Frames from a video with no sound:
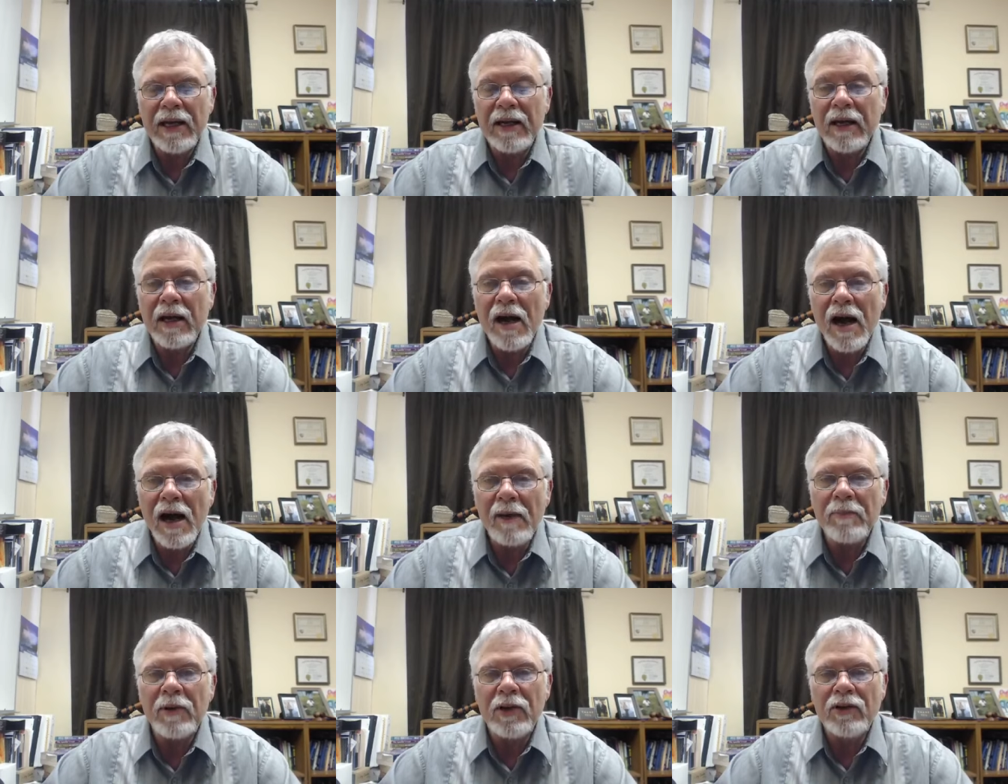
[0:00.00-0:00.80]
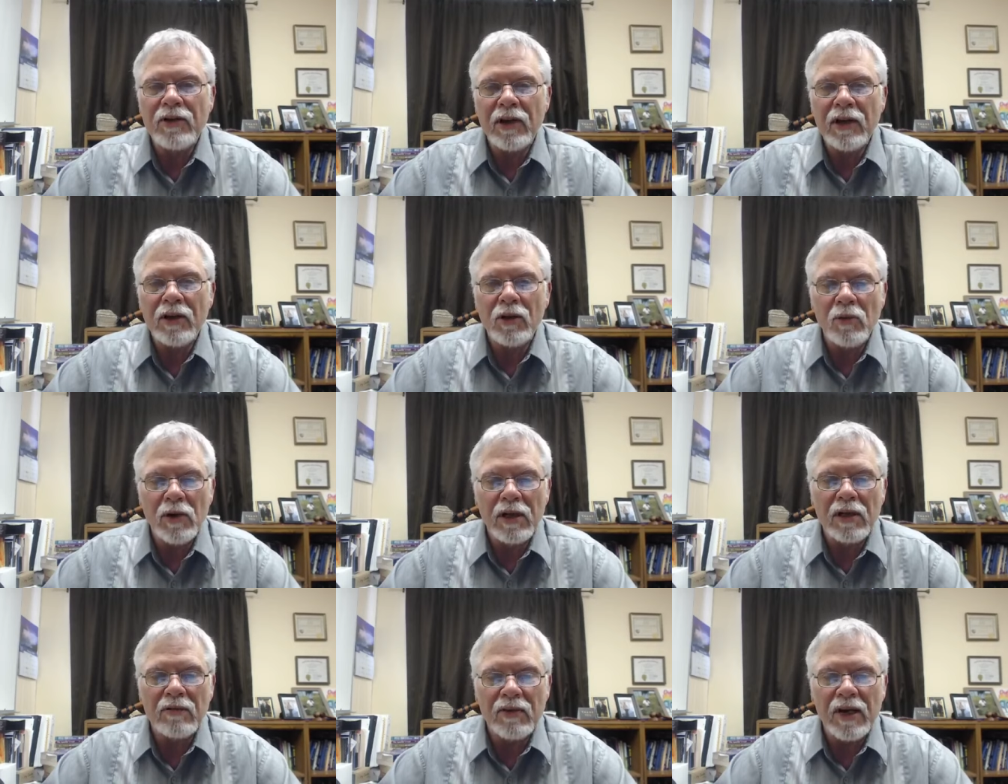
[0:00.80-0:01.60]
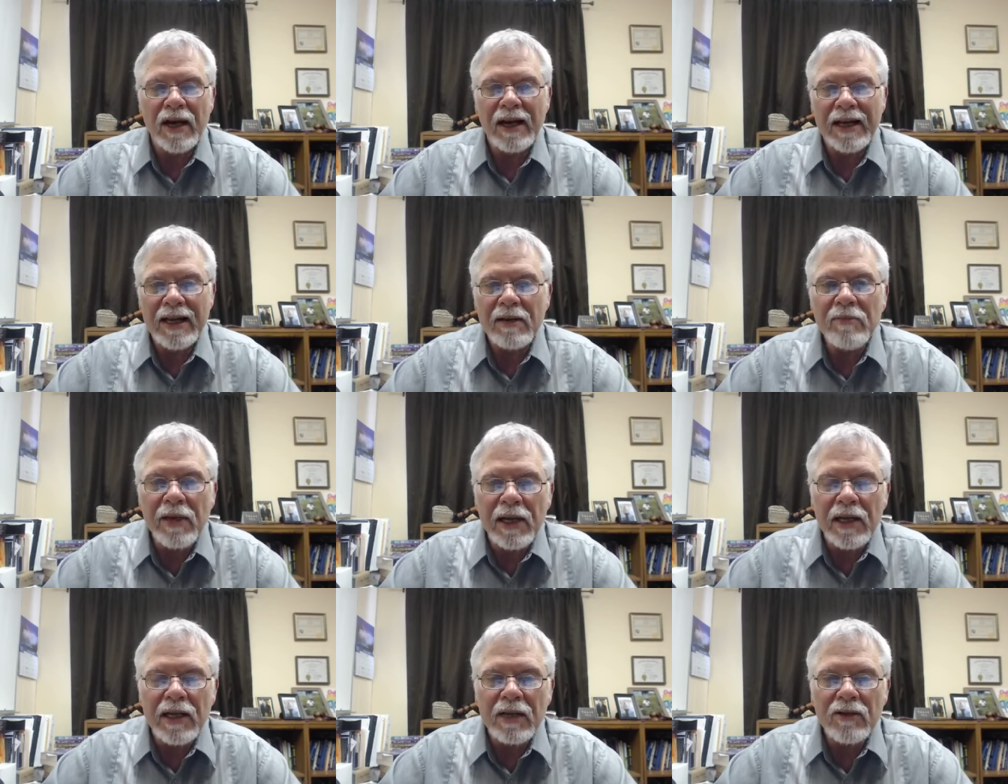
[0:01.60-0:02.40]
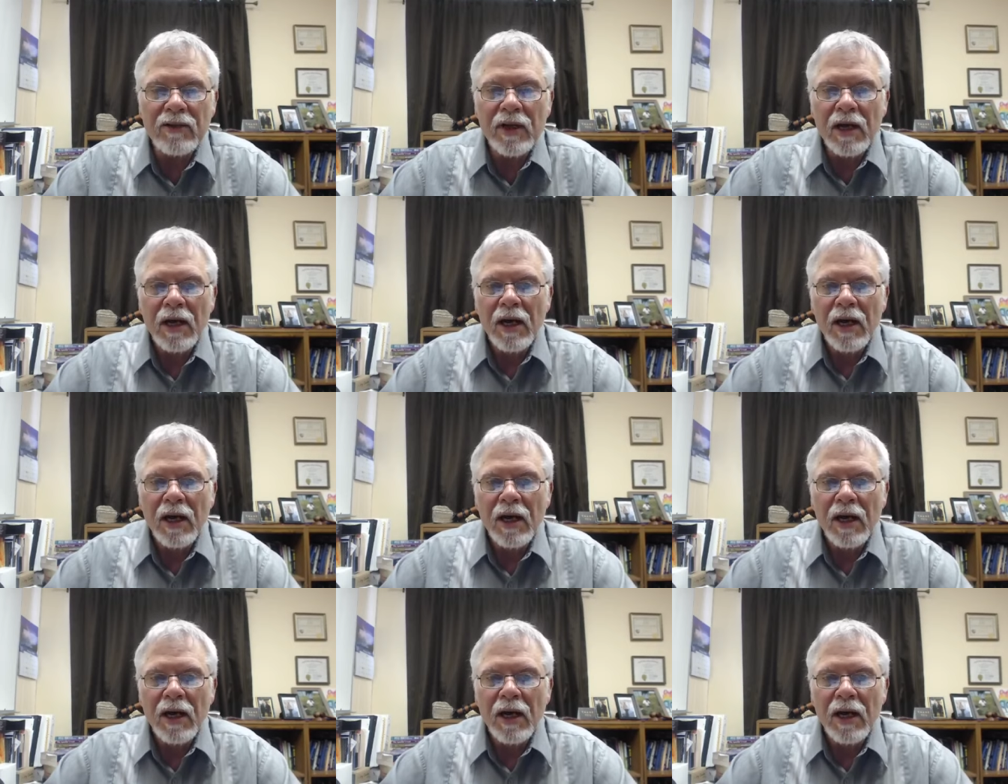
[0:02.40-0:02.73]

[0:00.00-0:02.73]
and accomplishing the will of God in meetings.